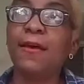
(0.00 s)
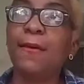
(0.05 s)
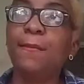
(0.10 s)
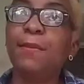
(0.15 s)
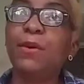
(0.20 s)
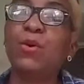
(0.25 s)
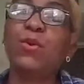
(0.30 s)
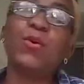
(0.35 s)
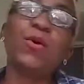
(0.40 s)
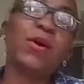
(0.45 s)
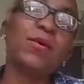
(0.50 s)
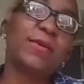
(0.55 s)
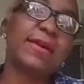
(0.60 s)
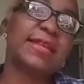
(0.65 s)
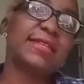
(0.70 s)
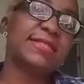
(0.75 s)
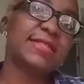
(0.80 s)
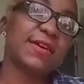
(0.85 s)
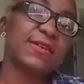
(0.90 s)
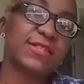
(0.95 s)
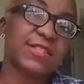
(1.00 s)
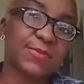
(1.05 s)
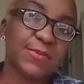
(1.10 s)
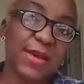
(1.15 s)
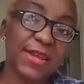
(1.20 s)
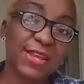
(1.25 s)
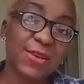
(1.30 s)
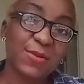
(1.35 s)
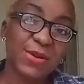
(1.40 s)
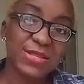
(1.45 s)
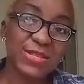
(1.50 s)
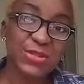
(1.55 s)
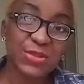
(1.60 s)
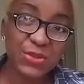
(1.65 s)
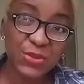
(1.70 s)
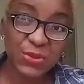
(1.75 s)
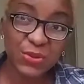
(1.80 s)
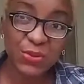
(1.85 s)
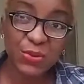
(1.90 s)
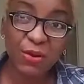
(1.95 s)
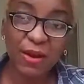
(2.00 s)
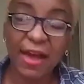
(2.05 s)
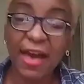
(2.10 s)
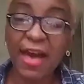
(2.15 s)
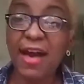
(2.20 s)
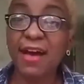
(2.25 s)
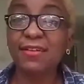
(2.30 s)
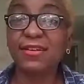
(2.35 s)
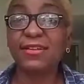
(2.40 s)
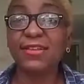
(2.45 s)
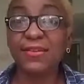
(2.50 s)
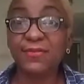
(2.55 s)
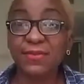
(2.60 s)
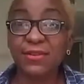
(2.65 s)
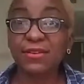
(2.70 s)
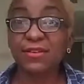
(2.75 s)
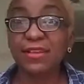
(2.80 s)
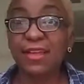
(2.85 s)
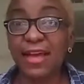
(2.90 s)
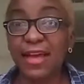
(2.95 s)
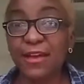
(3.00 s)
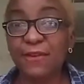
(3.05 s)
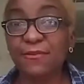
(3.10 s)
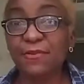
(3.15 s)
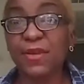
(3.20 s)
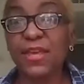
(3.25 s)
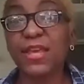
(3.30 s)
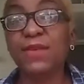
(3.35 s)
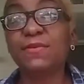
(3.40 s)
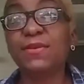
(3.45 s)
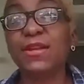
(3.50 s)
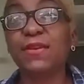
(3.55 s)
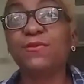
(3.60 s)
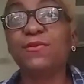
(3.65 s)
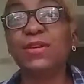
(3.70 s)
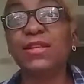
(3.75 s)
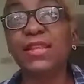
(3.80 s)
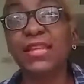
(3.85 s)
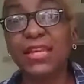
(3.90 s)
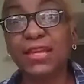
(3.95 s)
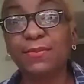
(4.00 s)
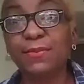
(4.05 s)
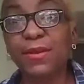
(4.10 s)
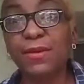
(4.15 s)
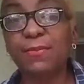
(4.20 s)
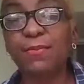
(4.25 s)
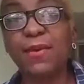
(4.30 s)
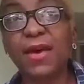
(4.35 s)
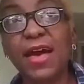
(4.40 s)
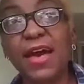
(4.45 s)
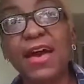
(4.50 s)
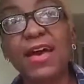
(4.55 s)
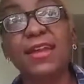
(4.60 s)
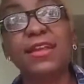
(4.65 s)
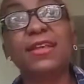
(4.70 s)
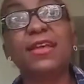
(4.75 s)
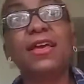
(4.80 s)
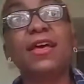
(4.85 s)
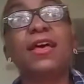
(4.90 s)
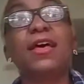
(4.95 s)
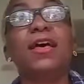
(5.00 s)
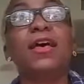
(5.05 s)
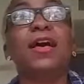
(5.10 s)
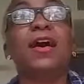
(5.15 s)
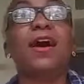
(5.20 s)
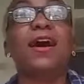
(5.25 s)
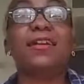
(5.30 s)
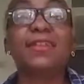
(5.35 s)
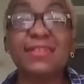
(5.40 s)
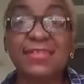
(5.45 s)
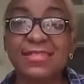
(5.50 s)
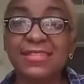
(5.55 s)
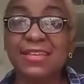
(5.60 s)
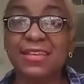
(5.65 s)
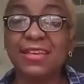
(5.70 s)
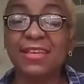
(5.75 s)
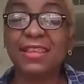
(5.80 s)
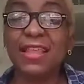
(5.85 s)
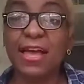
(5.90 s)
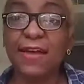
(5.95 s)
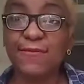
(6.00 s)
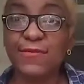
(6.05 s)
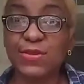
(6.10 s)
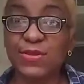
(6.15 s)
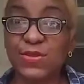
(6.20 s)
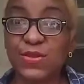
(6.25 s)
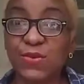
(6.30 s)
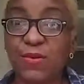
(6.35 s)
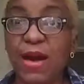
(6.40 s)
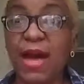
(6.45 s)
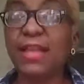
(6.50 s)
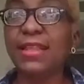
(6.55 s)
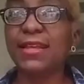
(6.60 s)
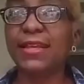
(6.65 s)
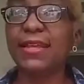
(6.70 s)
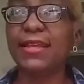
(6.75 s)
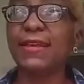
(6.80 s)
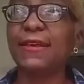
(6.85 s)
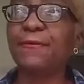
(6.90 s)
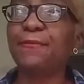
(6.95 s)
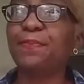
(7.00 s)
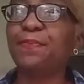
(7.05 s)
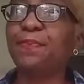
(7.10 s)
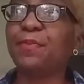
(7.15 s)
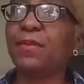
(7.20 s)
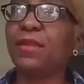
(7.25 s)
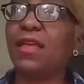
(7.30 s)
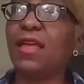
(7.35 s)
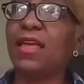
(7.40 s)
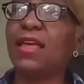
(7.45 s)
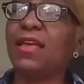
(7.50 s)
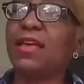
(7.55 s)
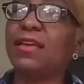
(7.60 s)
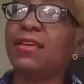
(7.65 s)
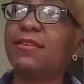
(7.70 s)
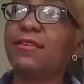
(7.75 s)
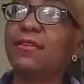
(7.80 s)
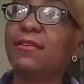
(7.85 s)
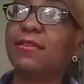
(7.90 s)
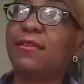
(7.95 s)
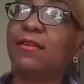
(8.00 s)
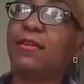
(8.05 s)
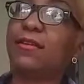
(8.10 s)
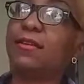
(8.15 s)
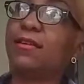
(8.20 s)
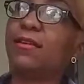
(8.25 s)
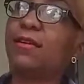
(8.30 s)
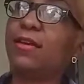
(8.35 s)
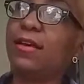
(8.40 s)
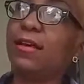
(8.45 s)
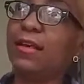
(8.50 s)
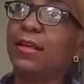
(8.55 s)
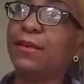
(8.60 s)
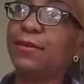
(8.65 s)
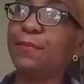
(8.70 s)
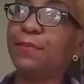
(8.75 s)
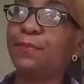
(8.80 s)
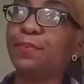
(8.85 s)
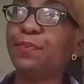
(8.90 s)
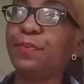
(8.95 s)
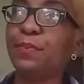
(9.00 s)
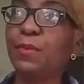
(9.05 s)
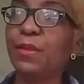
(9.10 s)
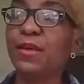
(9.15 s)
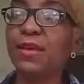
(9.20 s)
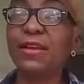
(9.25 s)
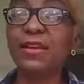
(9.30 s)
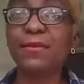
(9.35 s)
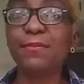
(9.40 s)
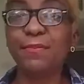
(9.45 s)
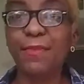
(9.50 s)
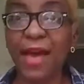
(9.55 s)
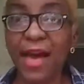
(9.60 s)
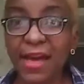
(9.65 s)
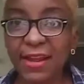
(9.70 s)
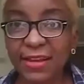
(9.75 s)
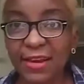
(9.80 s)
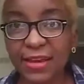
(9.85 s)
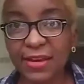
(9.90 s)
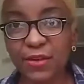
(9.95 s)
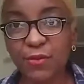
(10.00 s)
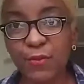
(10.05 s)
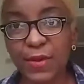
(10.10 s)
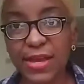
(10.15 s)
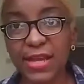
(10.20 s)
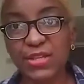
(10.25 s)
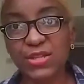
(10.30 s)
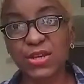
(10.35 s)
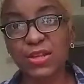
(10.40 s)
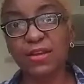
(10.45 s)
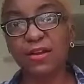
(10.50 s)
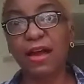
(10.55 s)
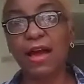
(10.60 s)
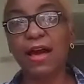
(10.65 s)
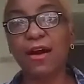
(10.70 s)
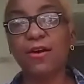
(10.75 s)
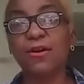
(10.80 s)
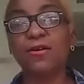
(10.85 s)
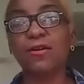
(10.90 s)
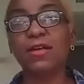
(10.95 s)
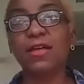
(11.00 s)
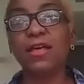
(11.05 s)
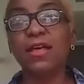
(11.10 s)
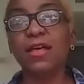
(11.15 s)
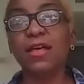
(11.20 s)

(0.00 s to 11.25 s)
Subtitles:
But who are we to tell somebody what to do or how to live their life? Even if we deem it bad, honestly, life is duality, and good and bad kind of weigh each other out.